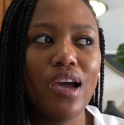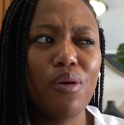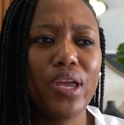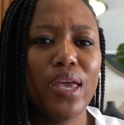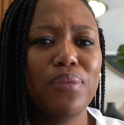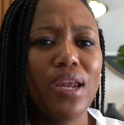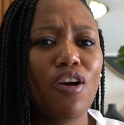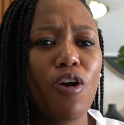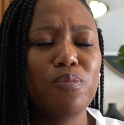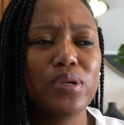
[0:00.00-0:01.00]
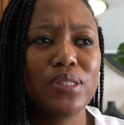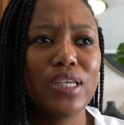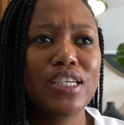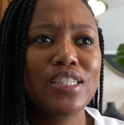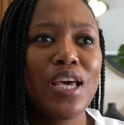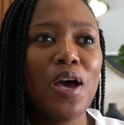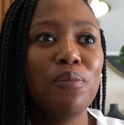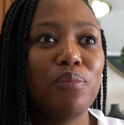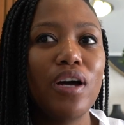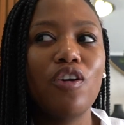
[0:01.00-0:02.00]
I wake up at like 6:30,
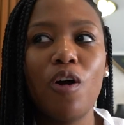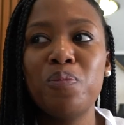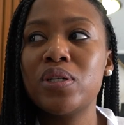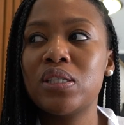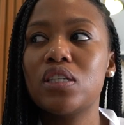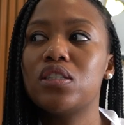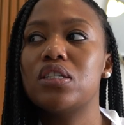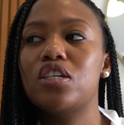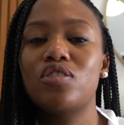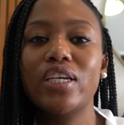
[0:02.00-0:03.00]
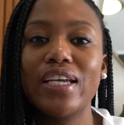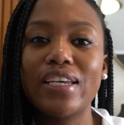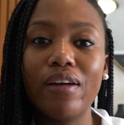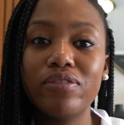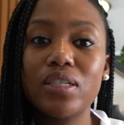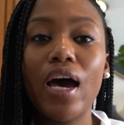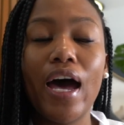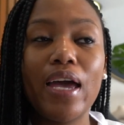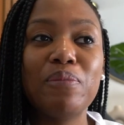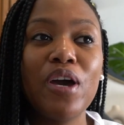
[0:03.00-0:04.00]
but 6:30 is literally enough
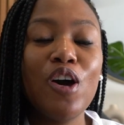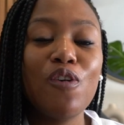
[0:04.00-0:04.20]
time